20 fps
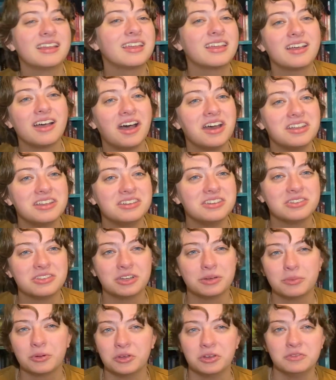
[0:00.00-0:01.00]
gotten into
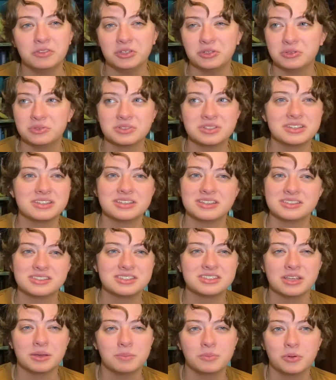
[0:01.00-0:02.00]
their point of view at
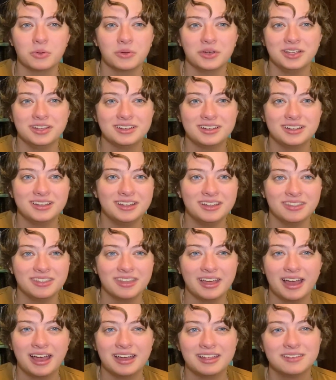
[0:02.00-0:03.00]
some point in
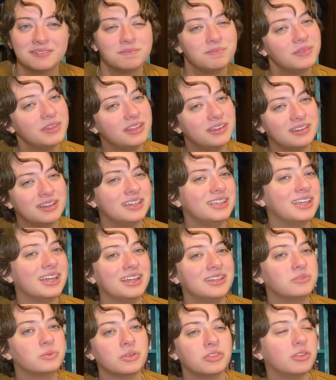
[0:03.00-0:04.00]
that,
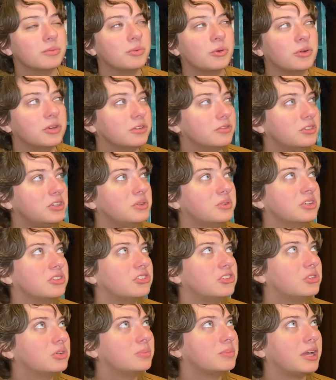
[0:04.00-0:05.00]
again with the point of view
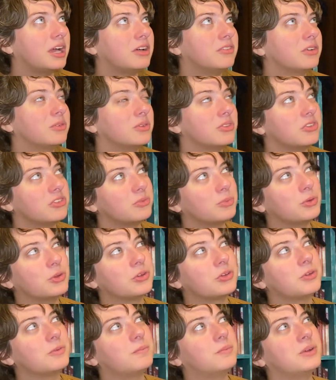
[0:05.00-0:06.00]
issue I'm having with this
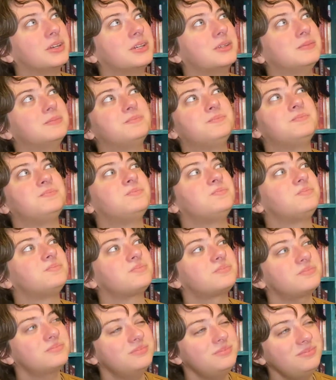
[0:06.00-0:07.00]
book. But
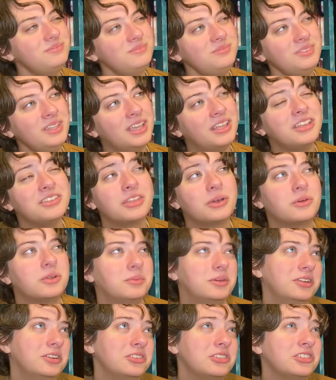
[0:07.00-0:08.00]
I think that would
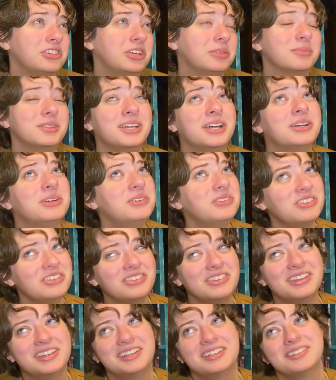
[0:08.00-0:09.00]
have been interesting. But yeah, it was
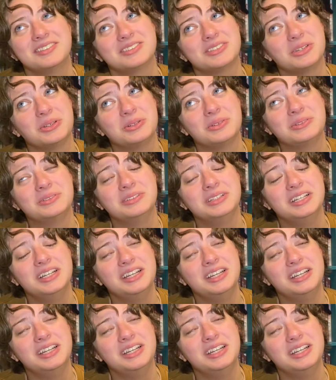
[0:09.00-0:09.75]
just like so